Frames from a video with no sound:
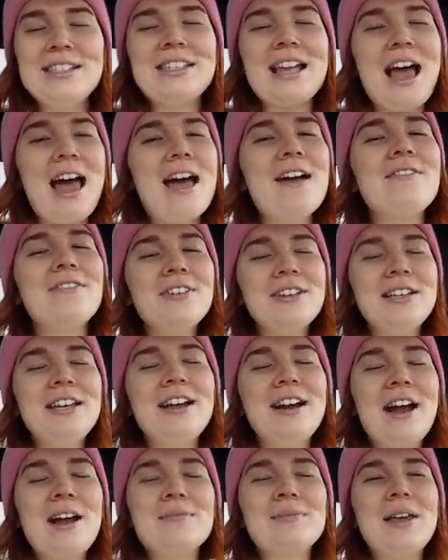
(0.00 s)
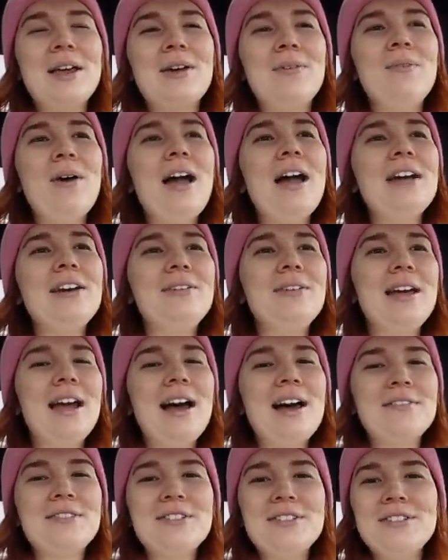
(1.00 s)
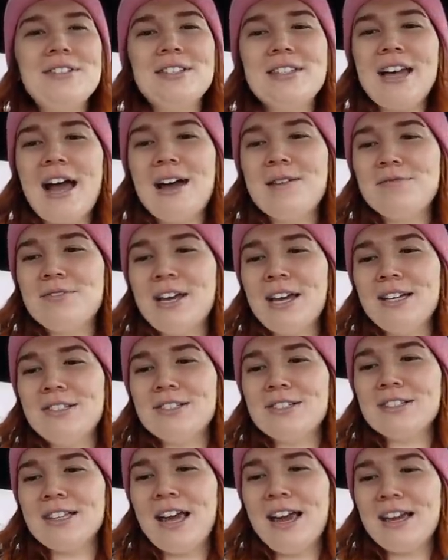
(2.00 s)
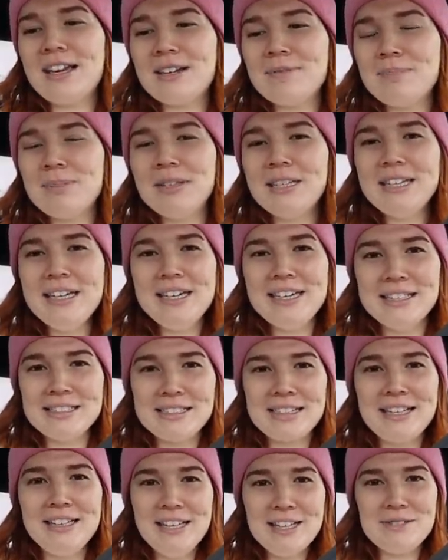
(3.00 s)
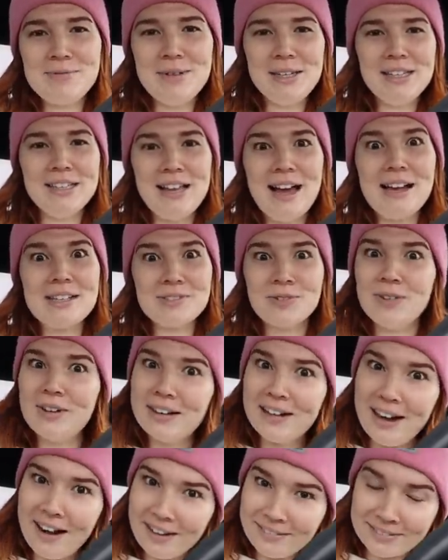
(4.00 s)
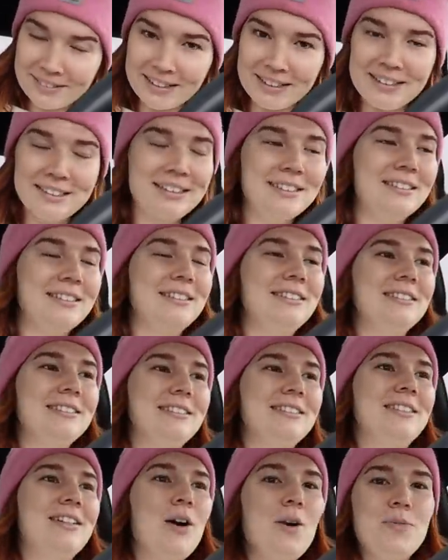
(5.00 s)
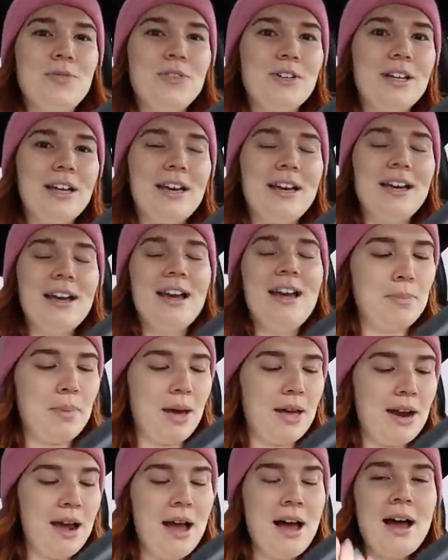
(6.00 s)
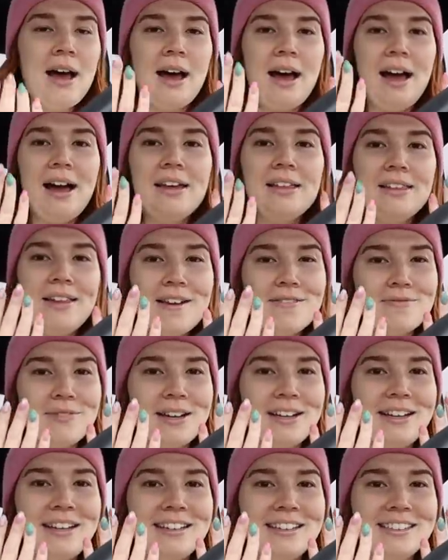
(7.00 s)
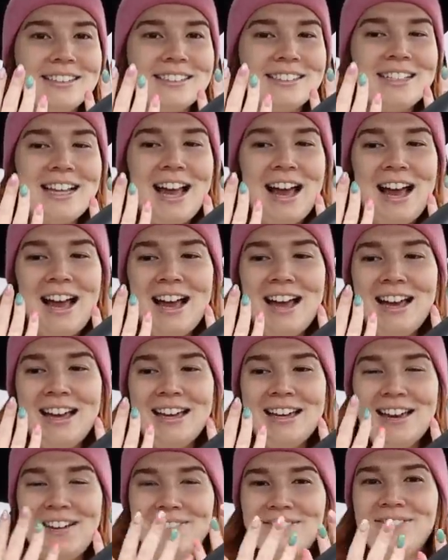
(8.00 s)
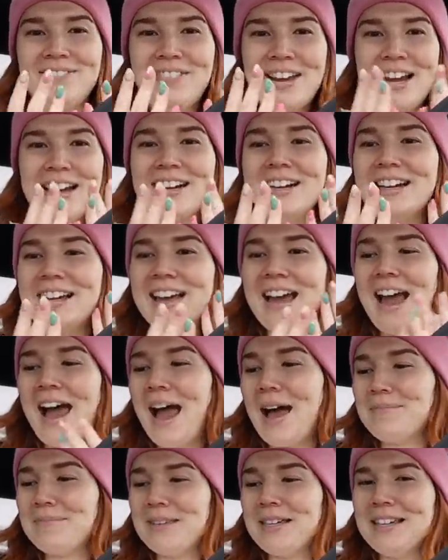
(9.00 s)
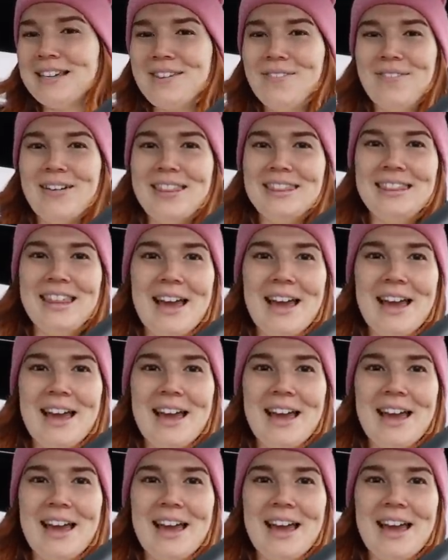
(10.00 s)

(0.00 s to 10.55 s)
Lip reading: just every year I'm like, why do we have to do the time change? Like, please, can this be the last one ever? Hopefully. But I love my nails. I am very happy with